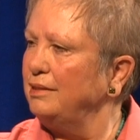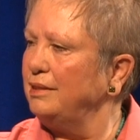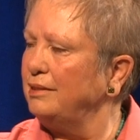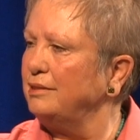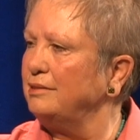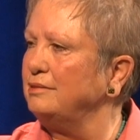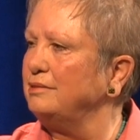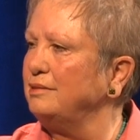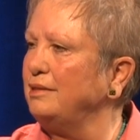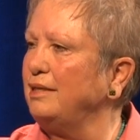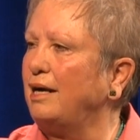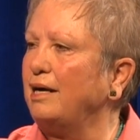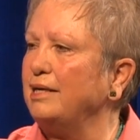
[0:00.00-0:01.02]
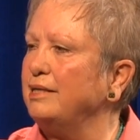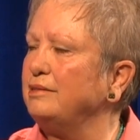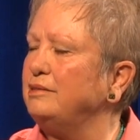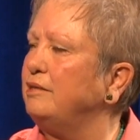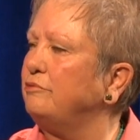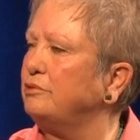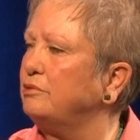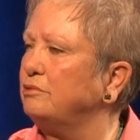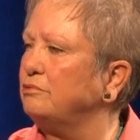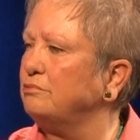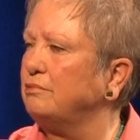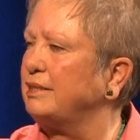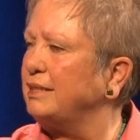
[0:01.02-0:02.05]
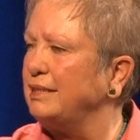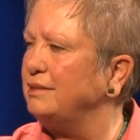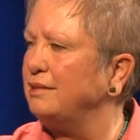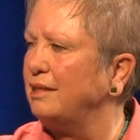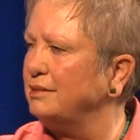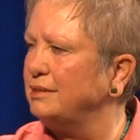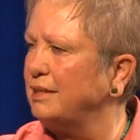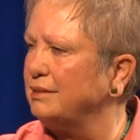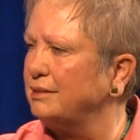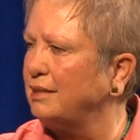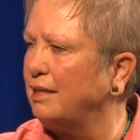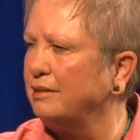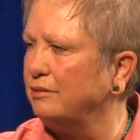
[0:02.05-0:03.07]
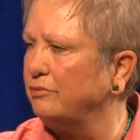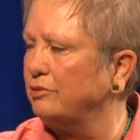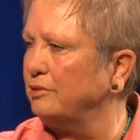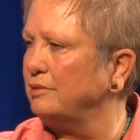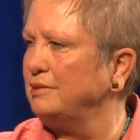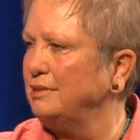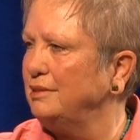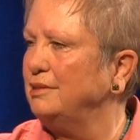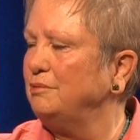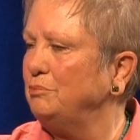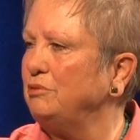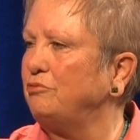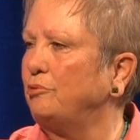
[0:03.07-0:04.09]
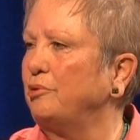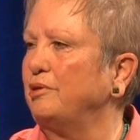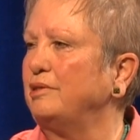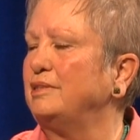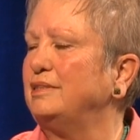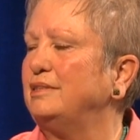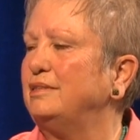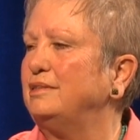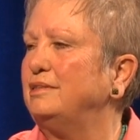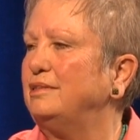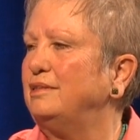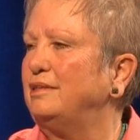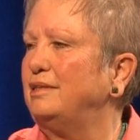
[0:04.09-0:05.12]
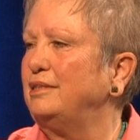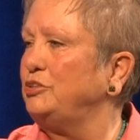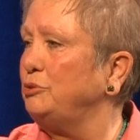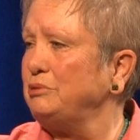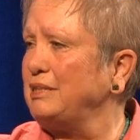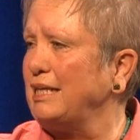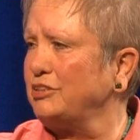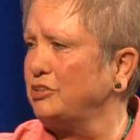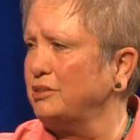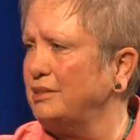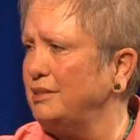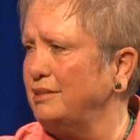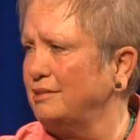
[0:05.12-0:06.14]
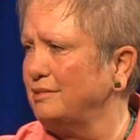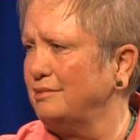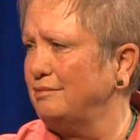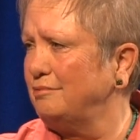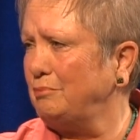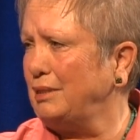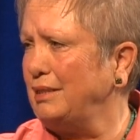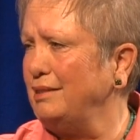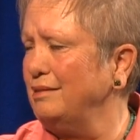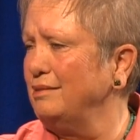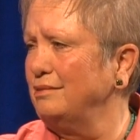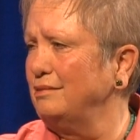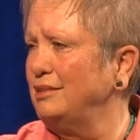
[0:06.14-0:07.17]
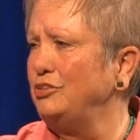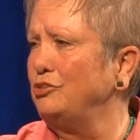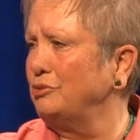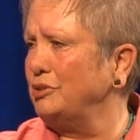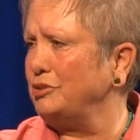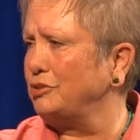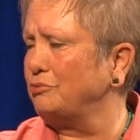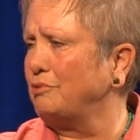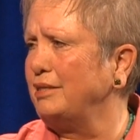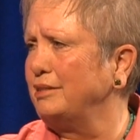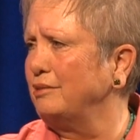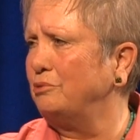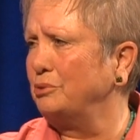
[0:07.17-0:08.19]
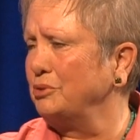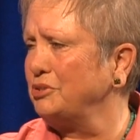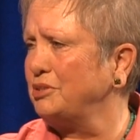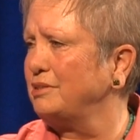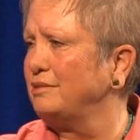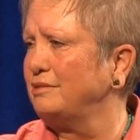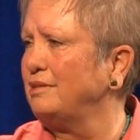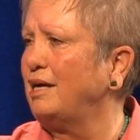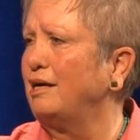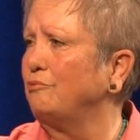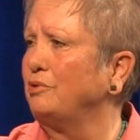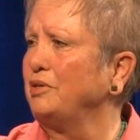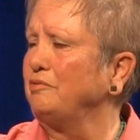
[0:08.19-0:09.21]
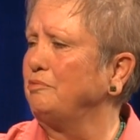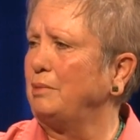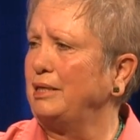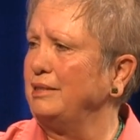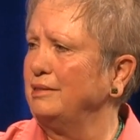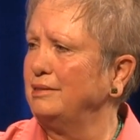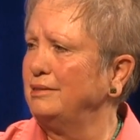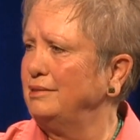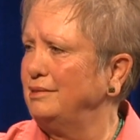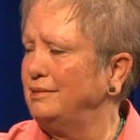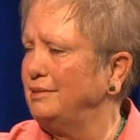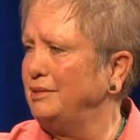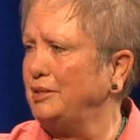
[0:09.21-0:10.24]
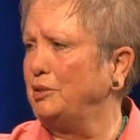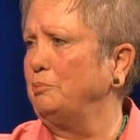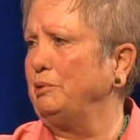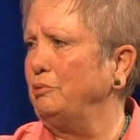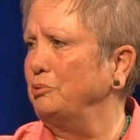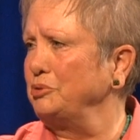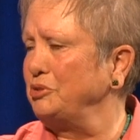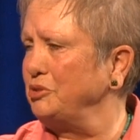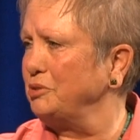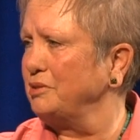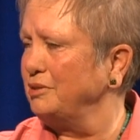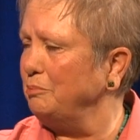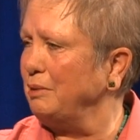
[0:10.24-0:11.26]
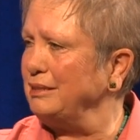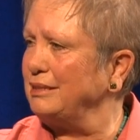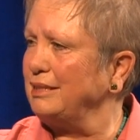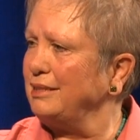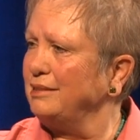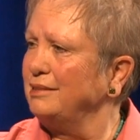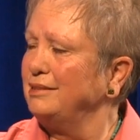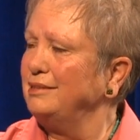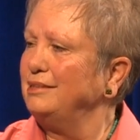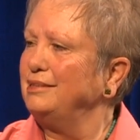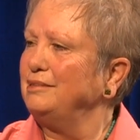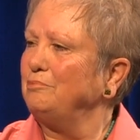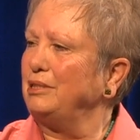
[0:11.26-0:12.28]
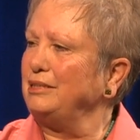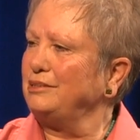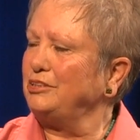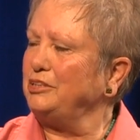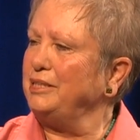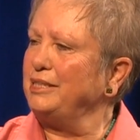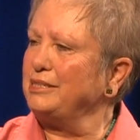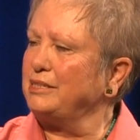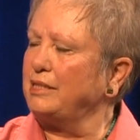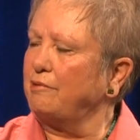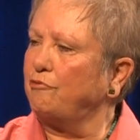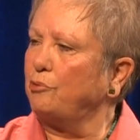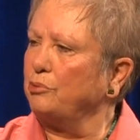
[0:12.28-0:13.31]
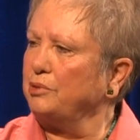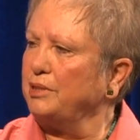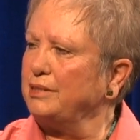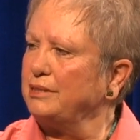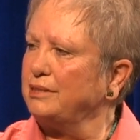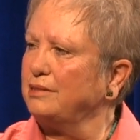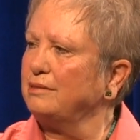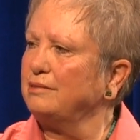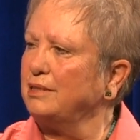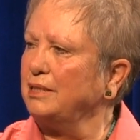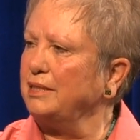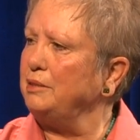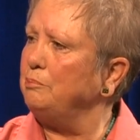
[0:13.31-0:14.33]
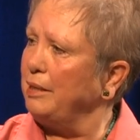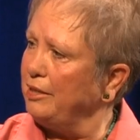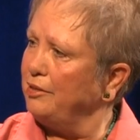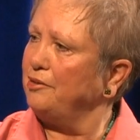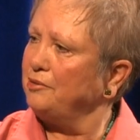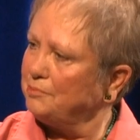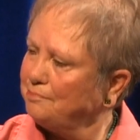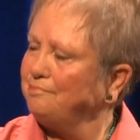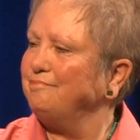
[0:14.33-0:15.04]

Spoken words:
and I had never recognized that side of her before. And she was actually my endurance riding horse, not one of my therapy horses, you might say. But she has stepped forward as the lead mare